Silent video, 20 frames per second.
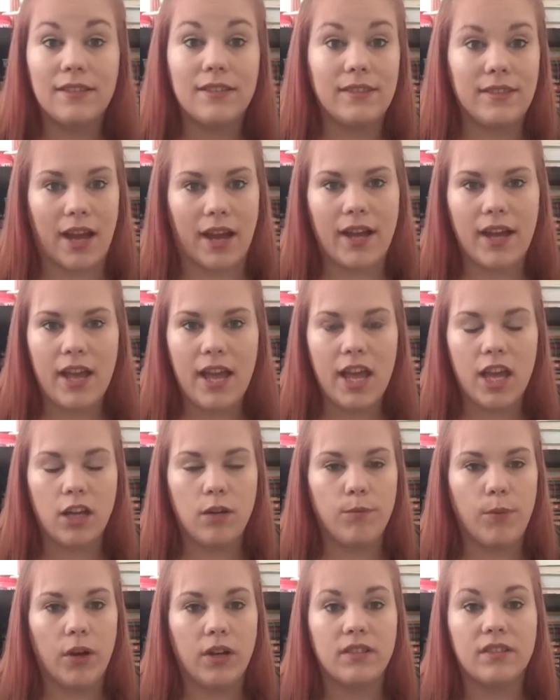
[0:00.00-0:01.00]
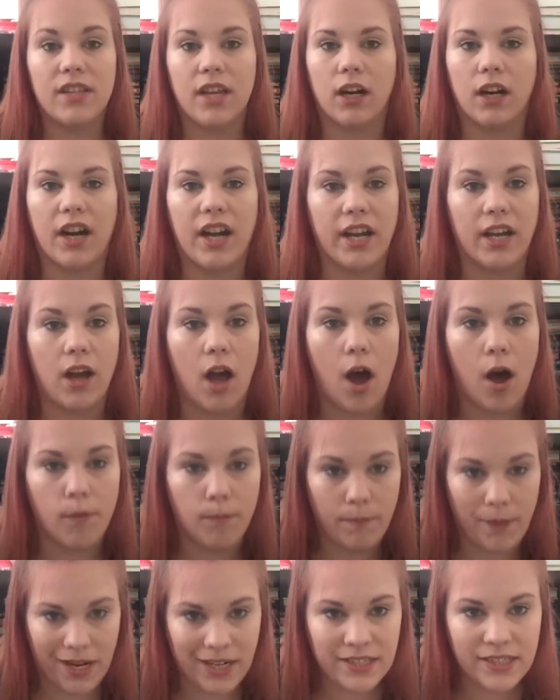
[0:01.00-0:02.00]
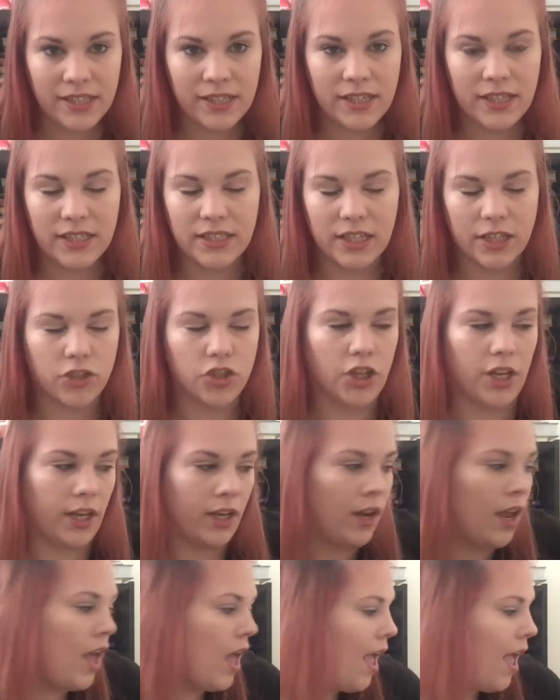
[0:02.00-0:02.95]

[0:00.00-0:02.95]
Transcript: secondhand books that are in amazing condition,